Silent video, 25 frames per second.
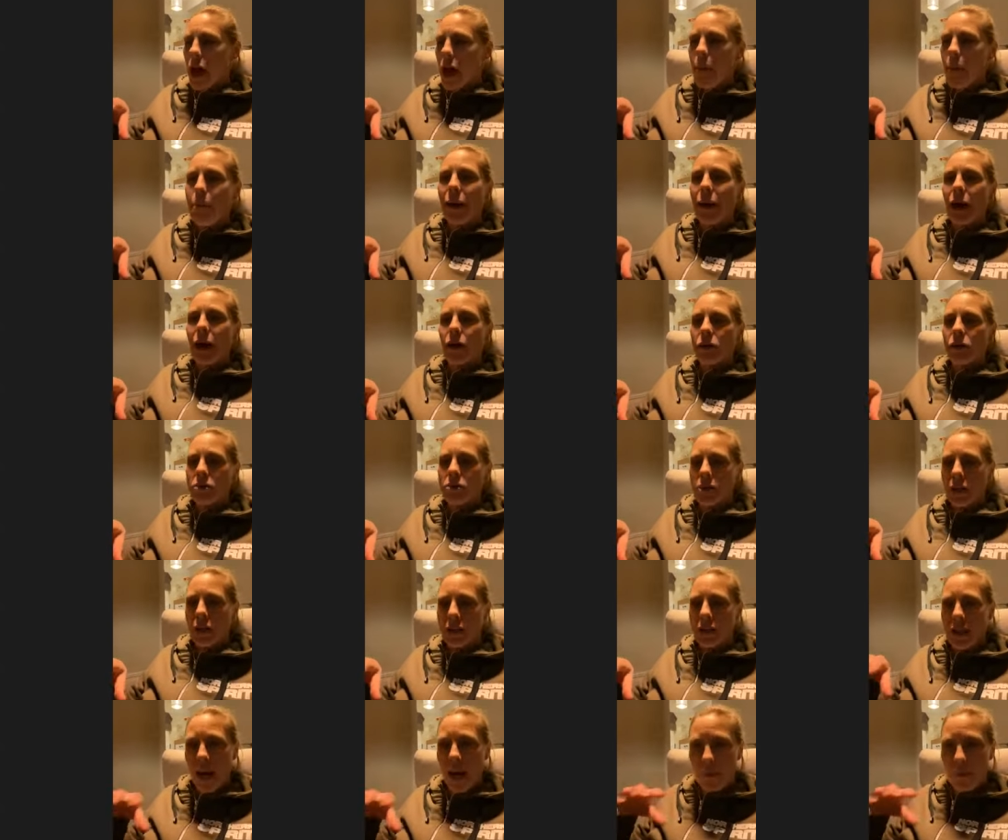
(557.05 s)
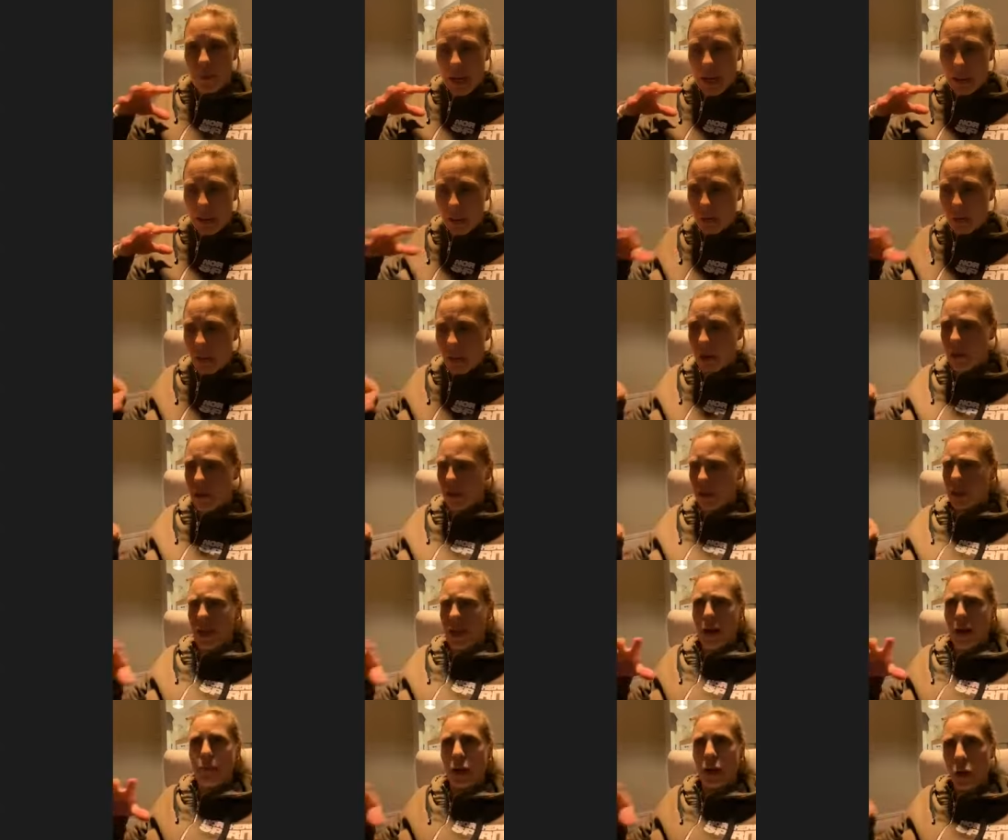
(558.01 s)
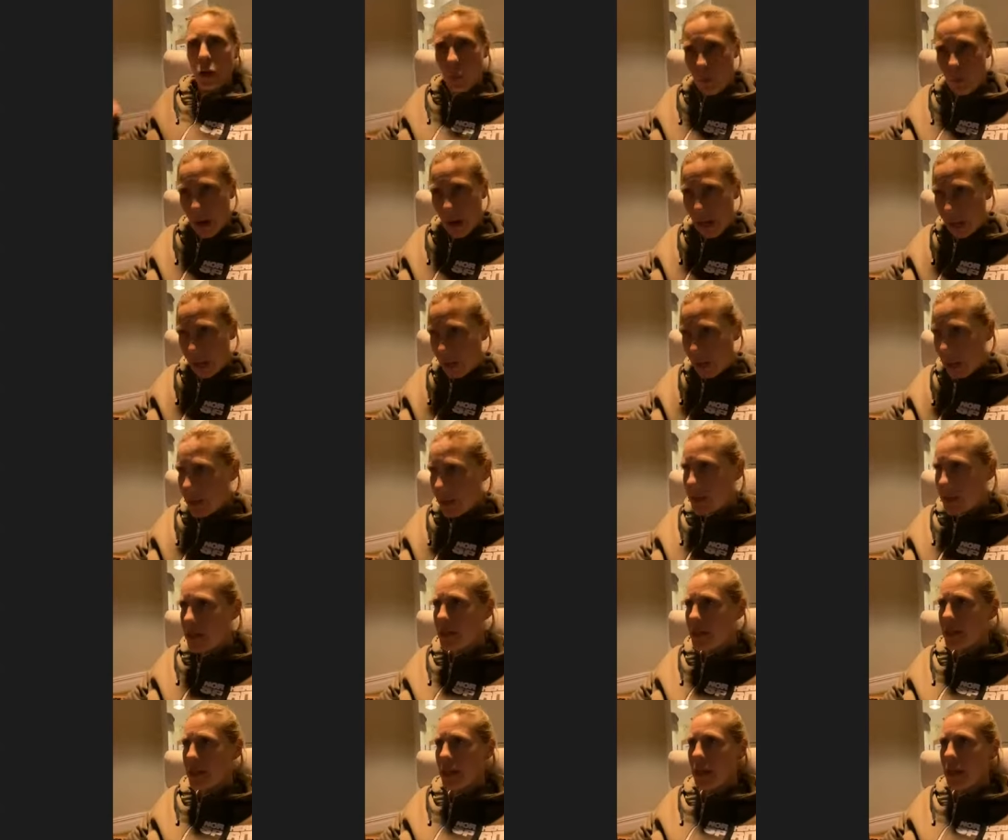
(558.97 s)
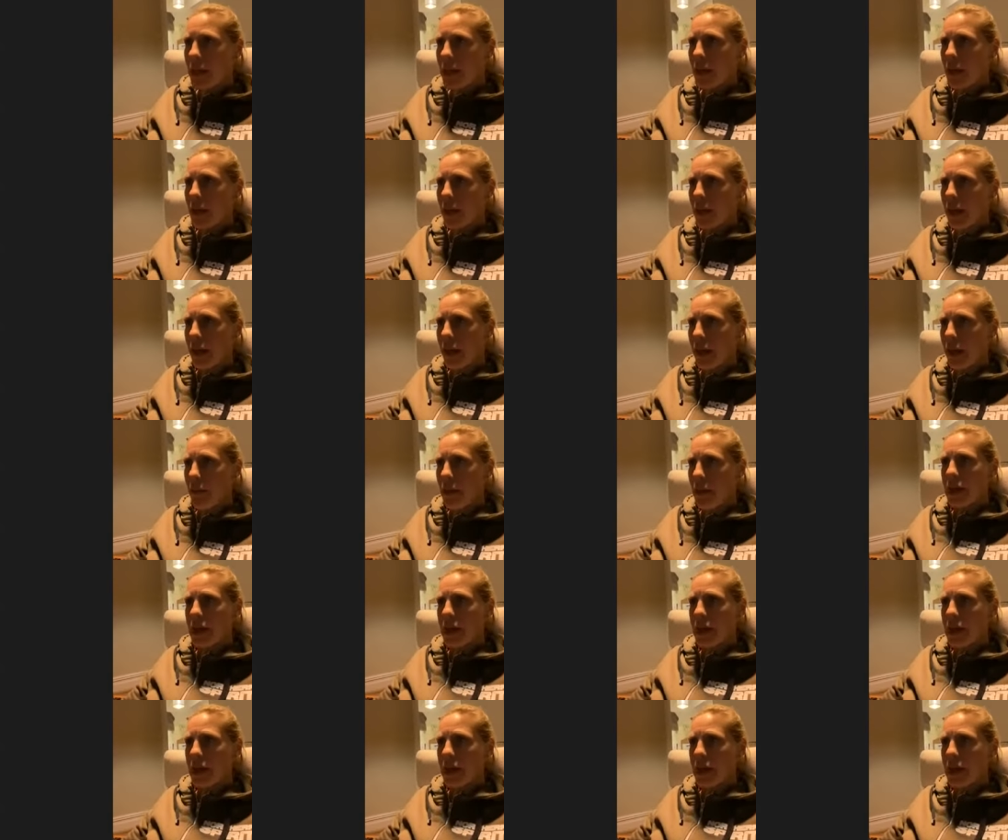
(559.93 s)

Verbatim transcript: about uh, Tamahumarans in uh,